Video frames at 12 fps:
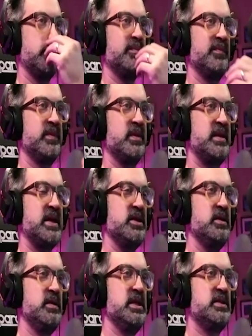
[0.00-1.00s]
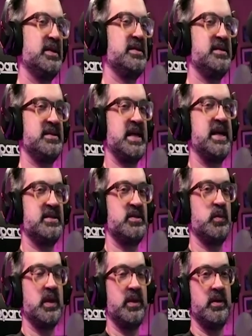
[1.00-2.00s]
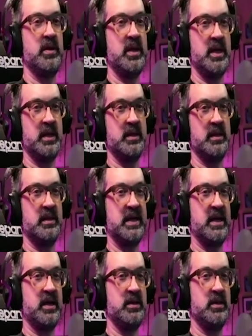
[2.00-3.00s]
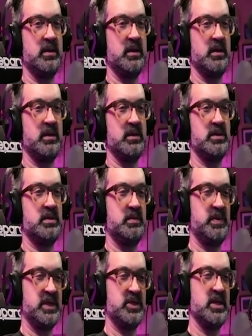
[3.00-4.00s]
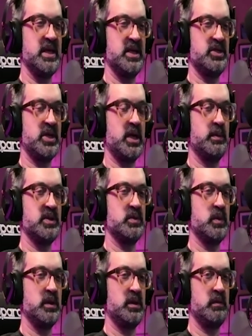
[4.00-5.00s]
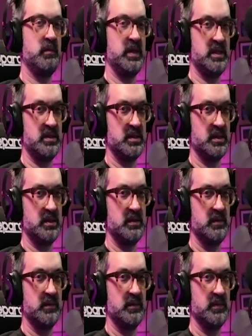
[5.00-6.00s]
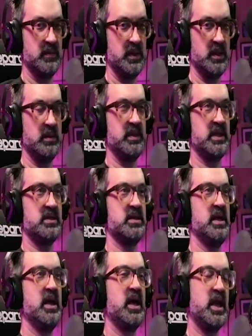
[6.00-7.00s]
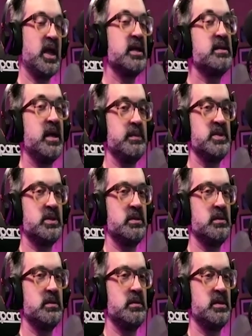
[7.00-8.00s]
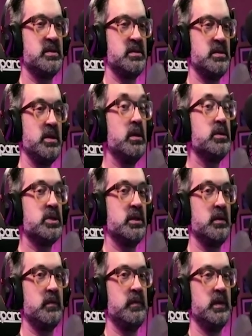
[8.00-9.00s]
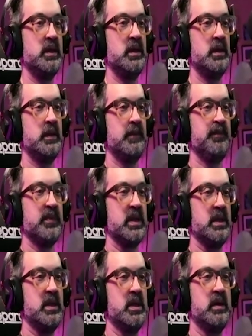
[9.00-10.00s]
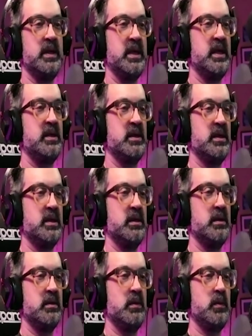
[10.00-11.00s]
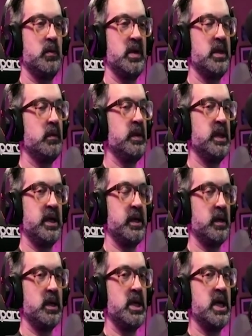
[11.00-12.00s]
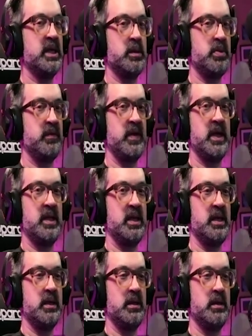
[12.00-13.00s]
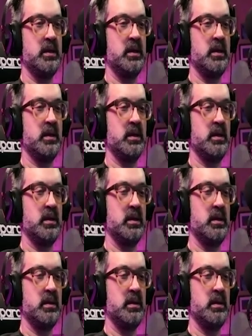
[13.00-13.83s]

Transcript: that you need to assess whether or not that you pitching that job is worth the risk. You know, because a lot of times too, this notion of, you know, it, it whether we like it or not, the prevailing uh,